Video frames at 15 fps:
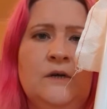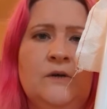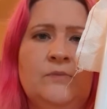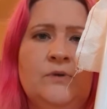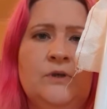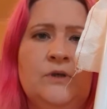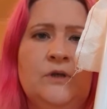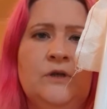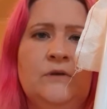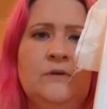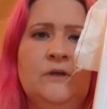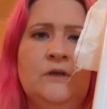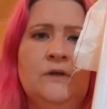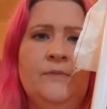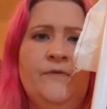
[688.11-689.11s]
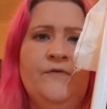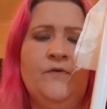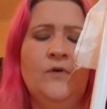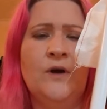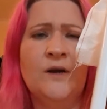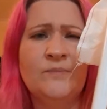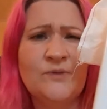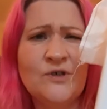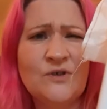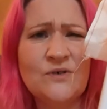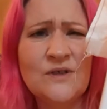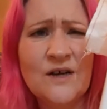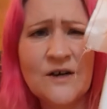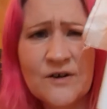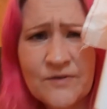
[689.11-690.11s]
I'm sure you've seen it before. I'm sure
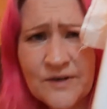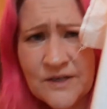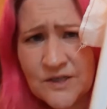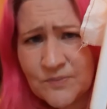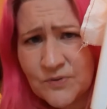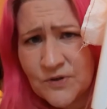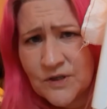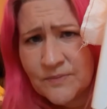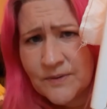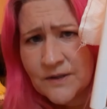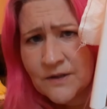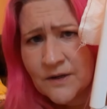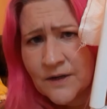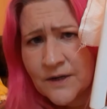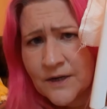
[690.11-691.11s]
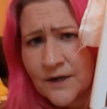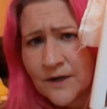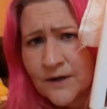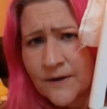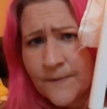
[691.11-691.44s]
that grey's supposed to be darker.